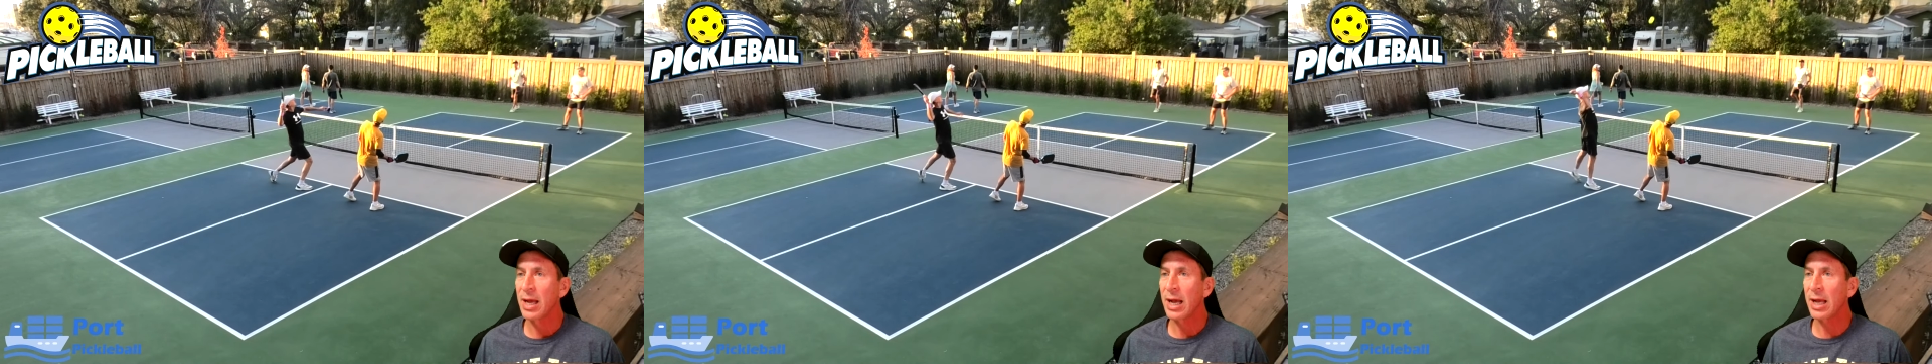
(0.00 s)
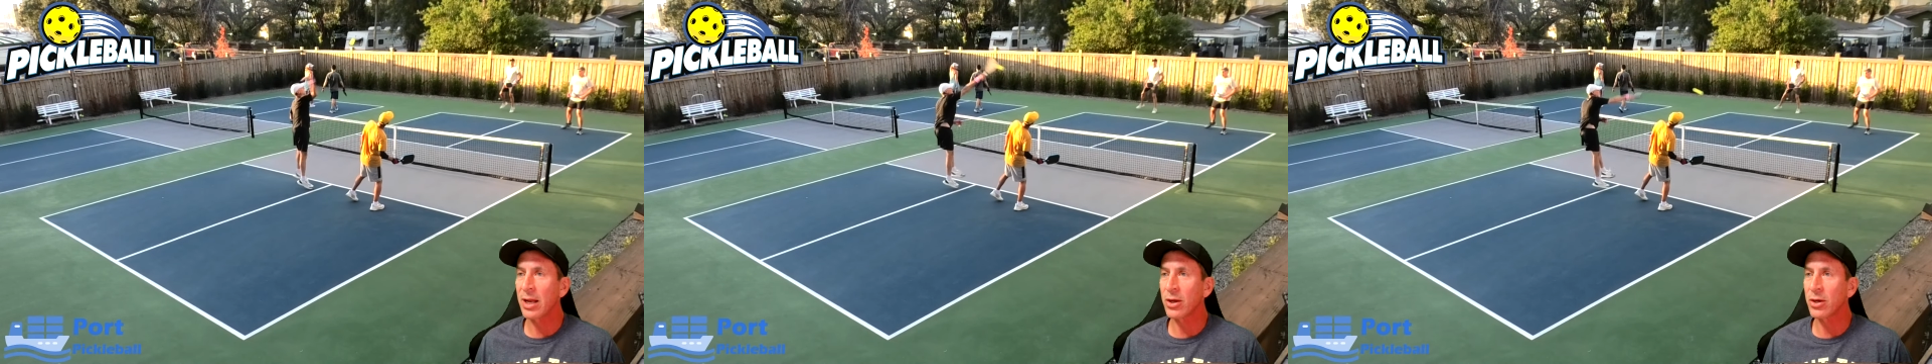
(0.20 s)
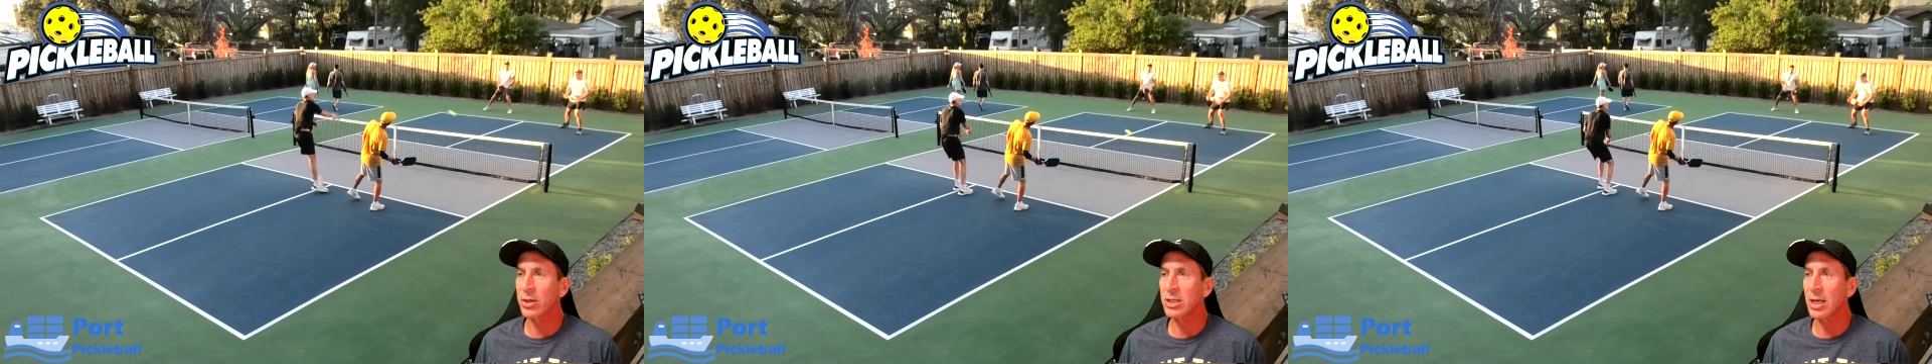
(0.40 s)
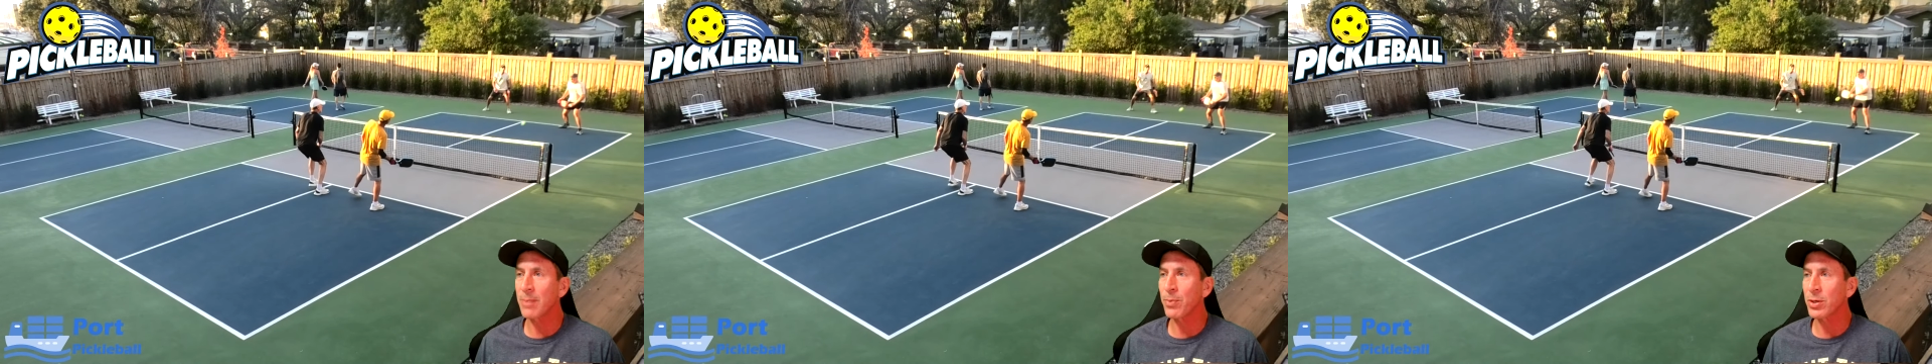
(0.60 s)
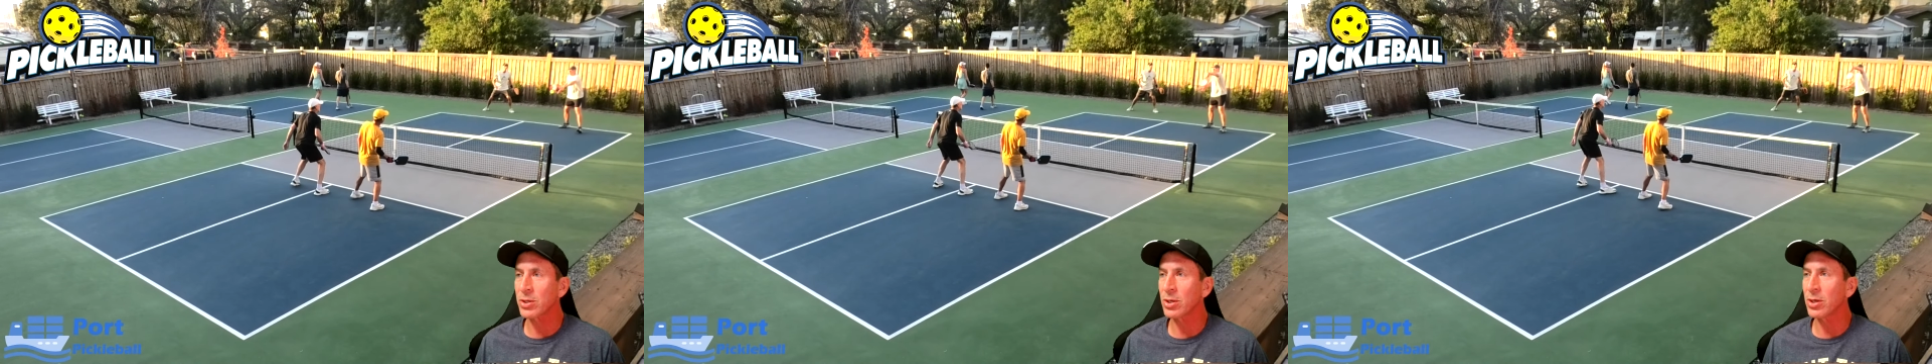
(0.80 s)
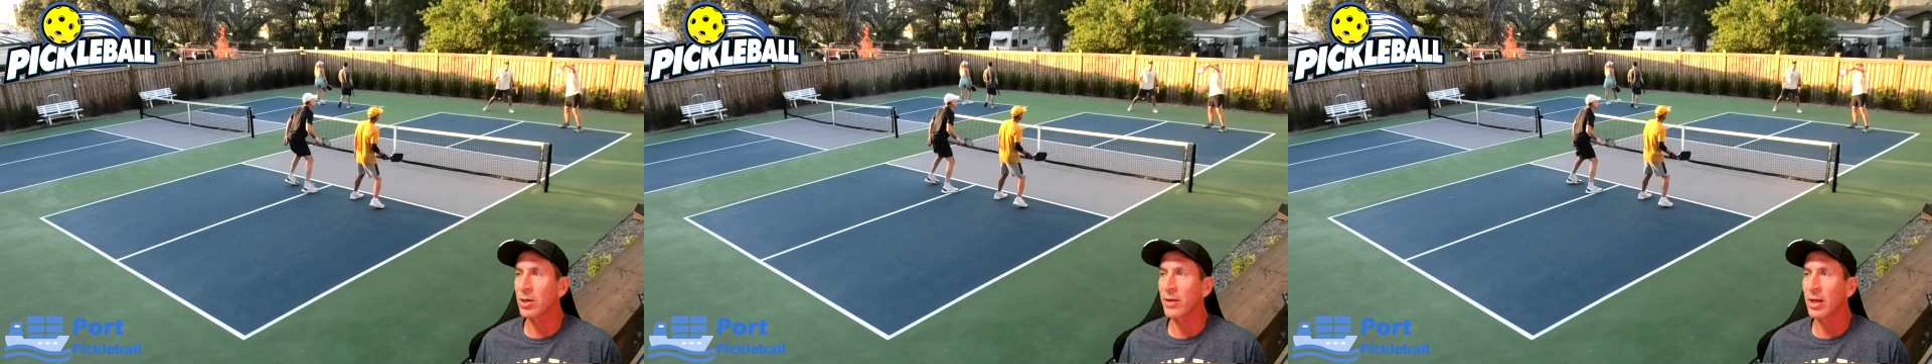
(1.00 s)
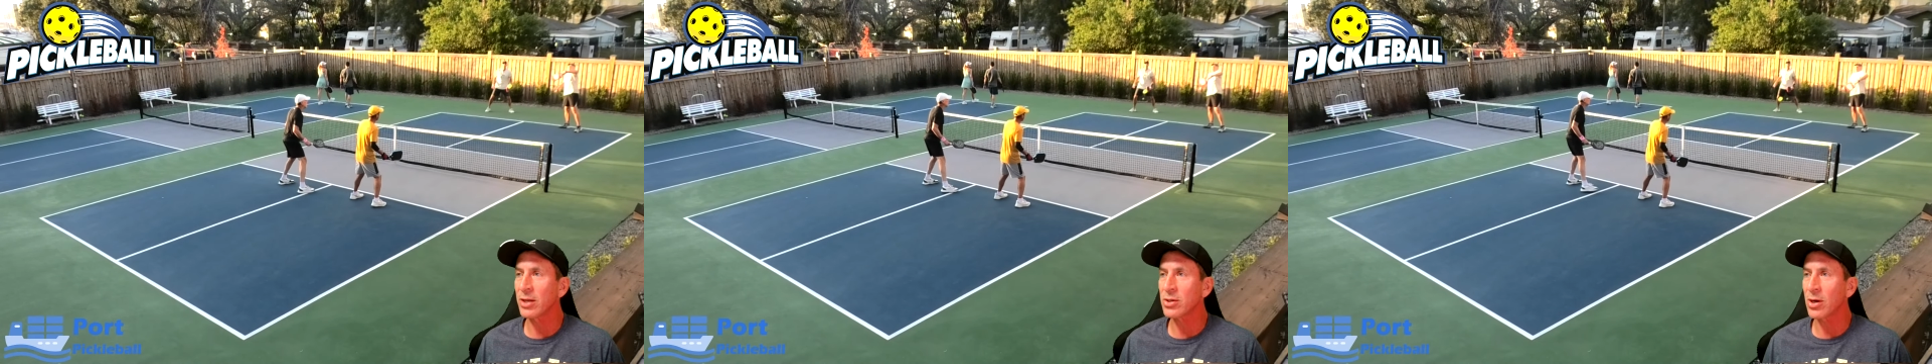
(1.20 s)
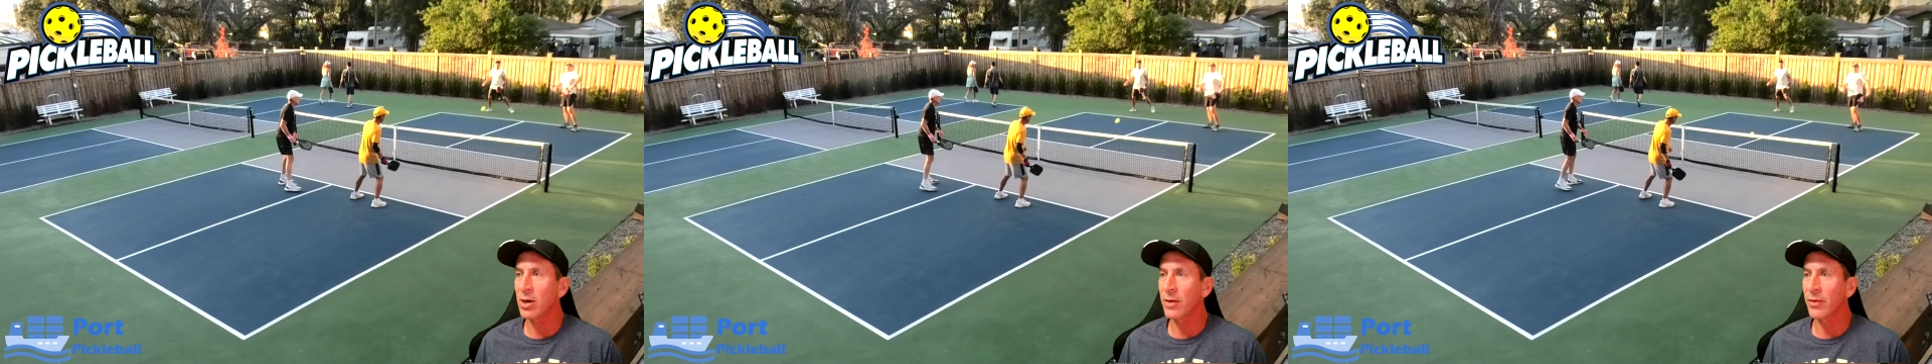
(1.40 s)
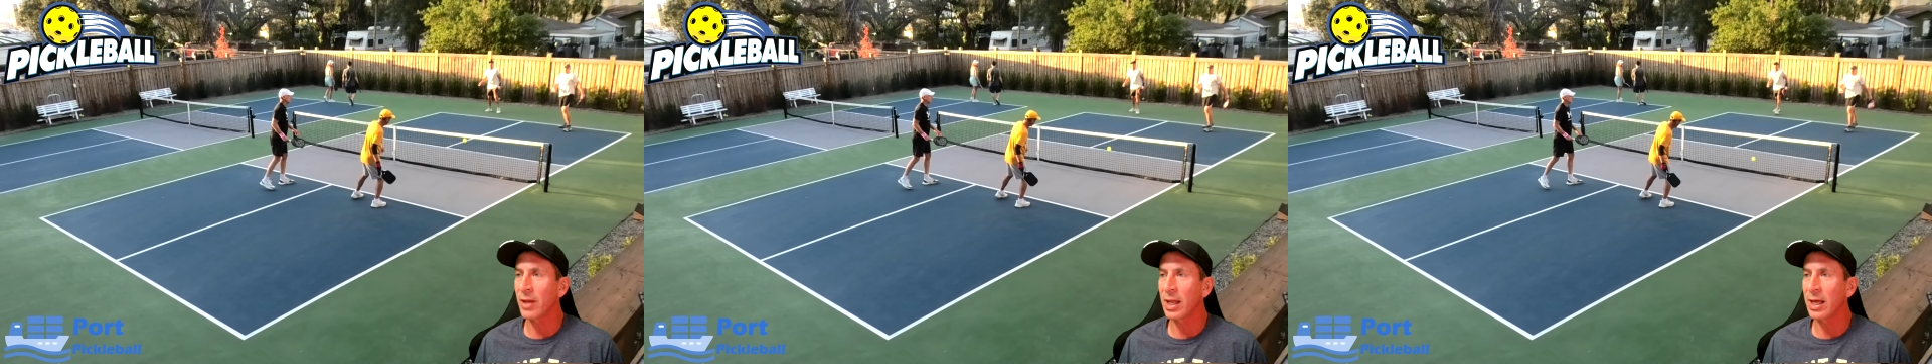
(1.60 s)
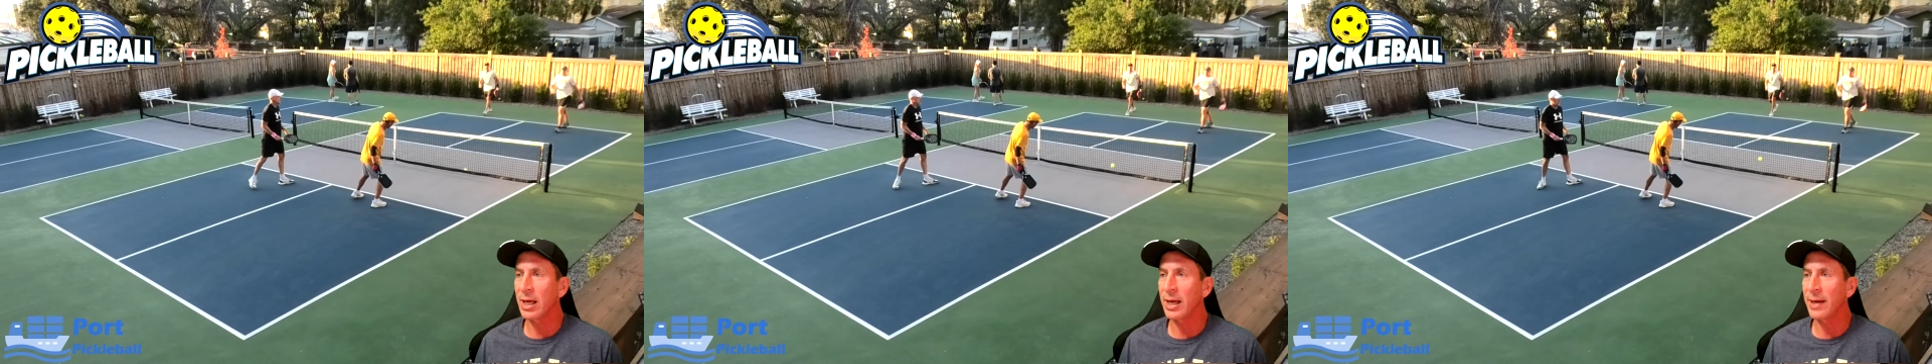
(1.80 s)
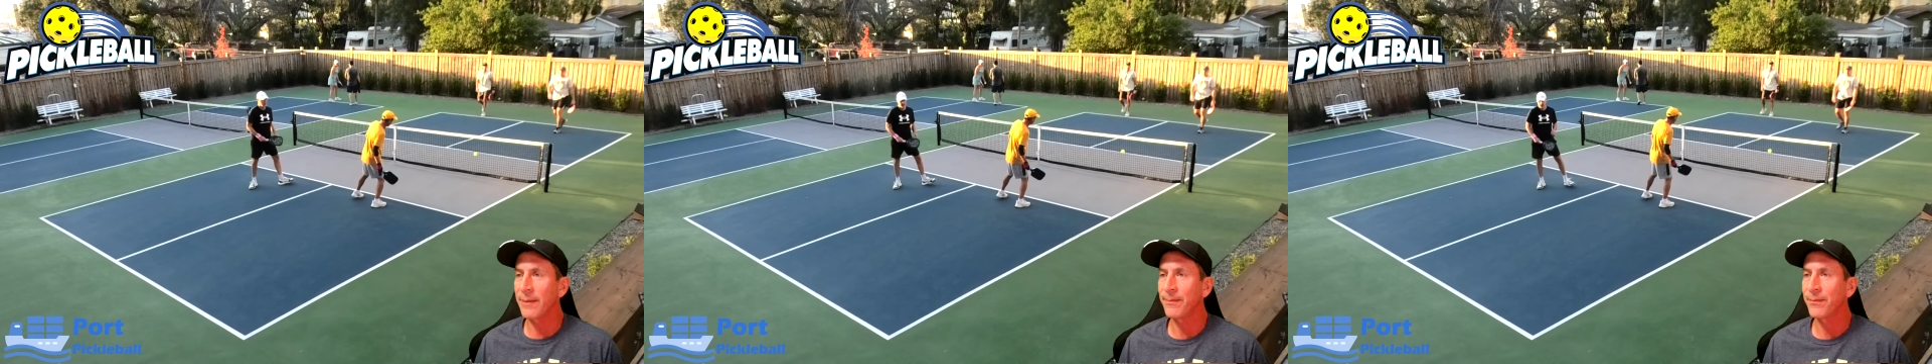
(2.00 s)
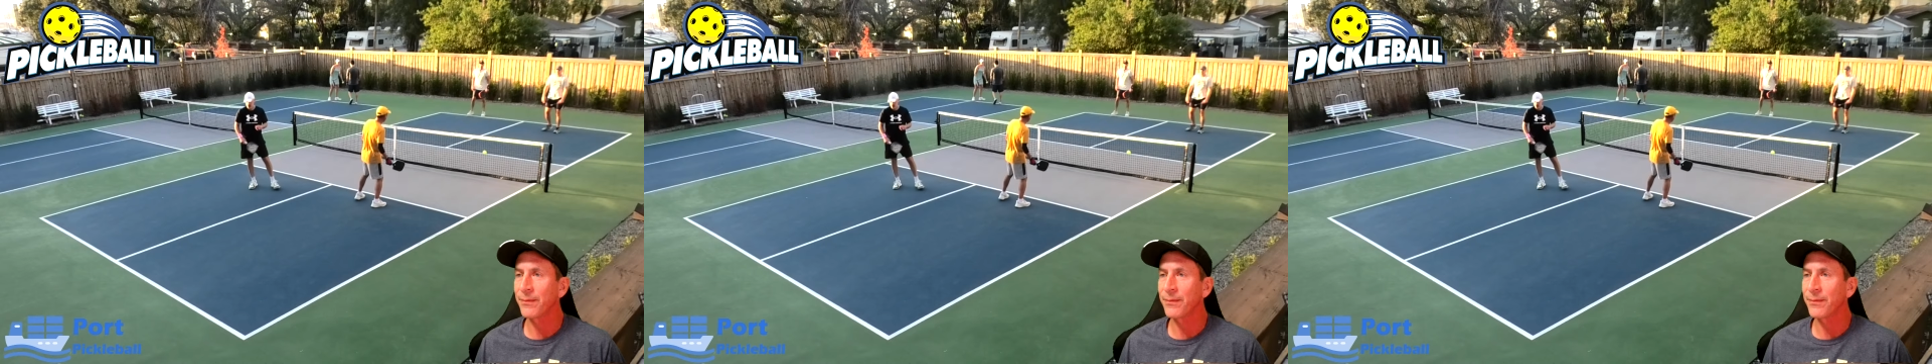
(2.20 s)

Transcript: I had a good deep return that is on the line.